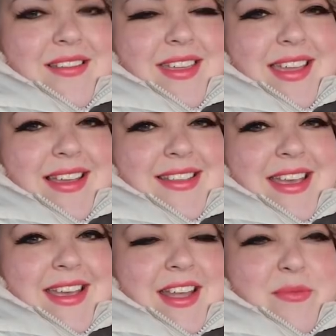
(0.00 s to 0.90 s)
Like I
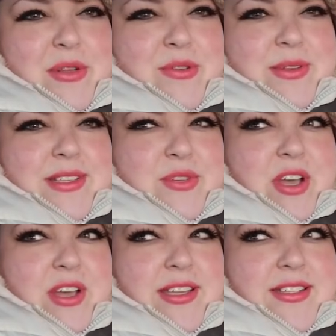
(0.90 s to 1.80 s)
said, mm I've been hmm. doing some
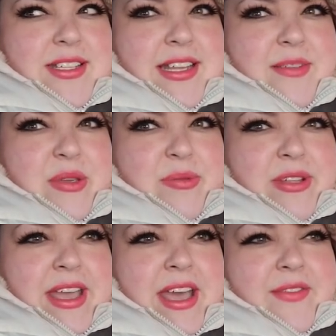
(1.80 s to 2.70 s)
talking today to people
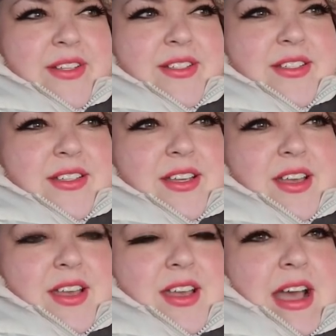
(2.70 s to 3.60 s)
I haven't
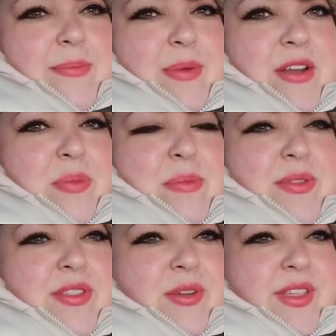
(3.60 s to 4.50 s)
I, I know people
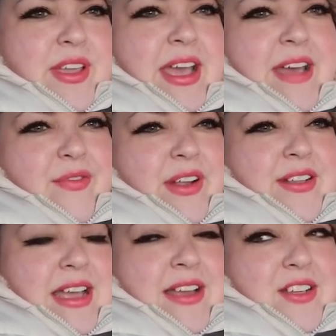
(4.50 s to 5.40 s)
don't think I have friends.
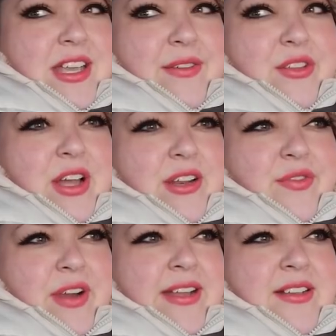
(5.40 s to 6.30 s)
I actually have a lot of
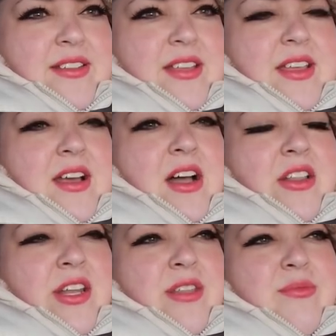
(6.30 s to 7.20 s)
friends. Someone said, "Yeah, a
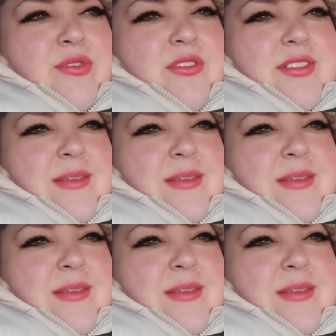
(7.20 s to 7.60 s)
lot of them. Characters.